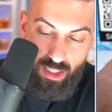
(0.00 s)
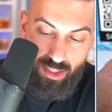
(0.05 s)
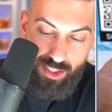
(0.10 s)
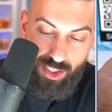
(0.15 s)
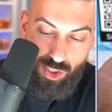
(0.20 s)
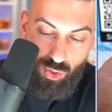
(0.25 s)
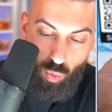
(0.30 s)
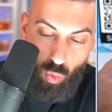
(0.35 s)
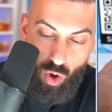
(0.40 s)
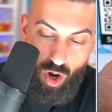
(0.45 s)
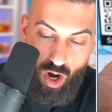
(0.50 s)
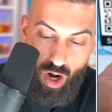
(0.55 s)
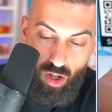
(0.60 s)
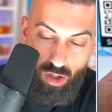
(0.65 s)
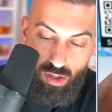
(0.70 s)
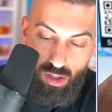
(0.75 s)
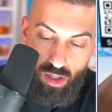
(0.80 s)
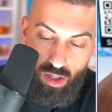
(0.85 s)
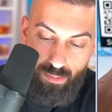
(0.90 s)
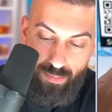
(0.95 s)

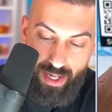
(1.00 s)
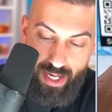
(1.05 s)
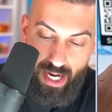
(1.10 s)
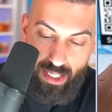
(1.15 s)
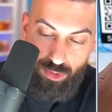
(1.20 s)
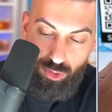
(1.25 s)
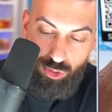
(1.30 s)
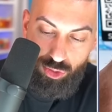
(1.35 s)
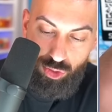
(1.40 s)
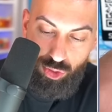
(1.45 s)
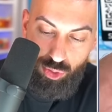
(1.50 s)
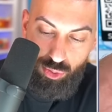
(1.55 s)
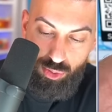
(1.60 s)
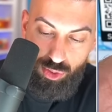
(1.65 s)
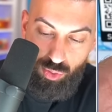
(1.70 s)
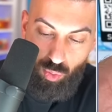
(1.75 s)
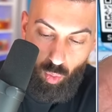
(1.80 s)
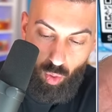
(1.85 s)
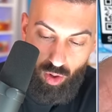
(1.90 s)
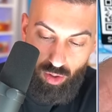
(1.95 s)
Swirl. Oh my God, there's two
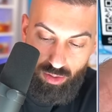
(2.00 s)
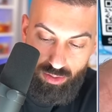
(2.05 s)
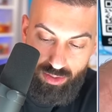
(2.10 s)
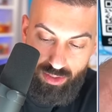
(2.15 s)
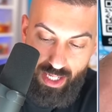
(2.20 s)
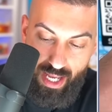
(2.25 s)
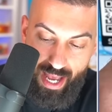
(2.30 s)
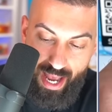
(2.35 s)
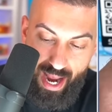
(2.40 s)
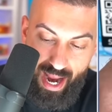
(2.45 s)
swirls.